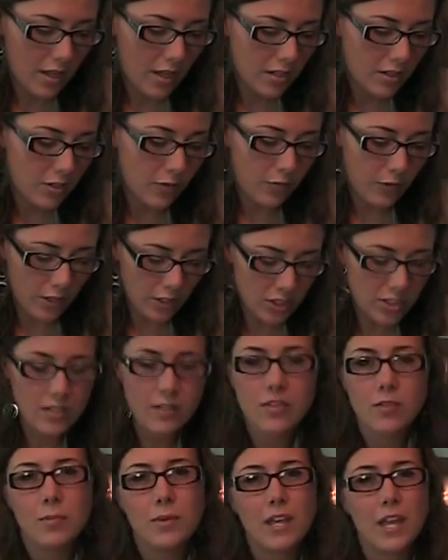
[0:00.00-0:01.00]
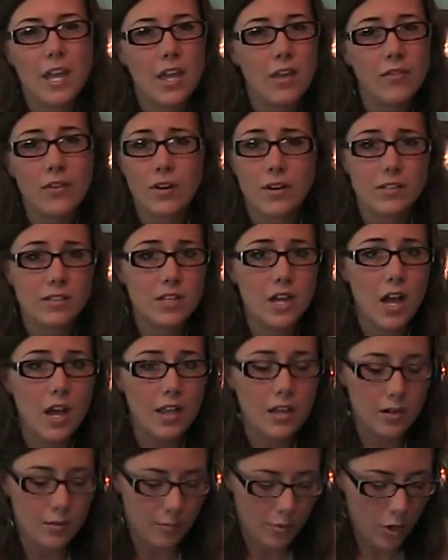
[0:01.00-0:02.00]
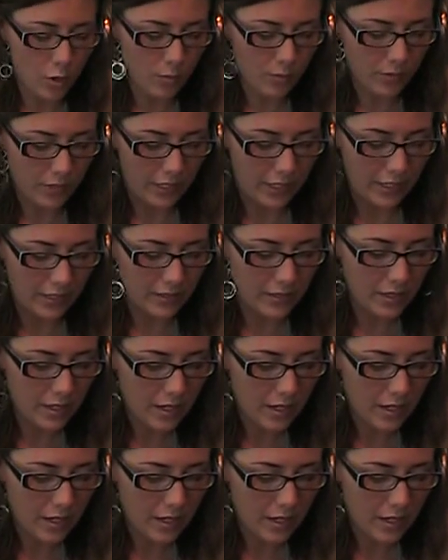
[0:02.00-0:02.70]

The function of the behavior is not inappropriate.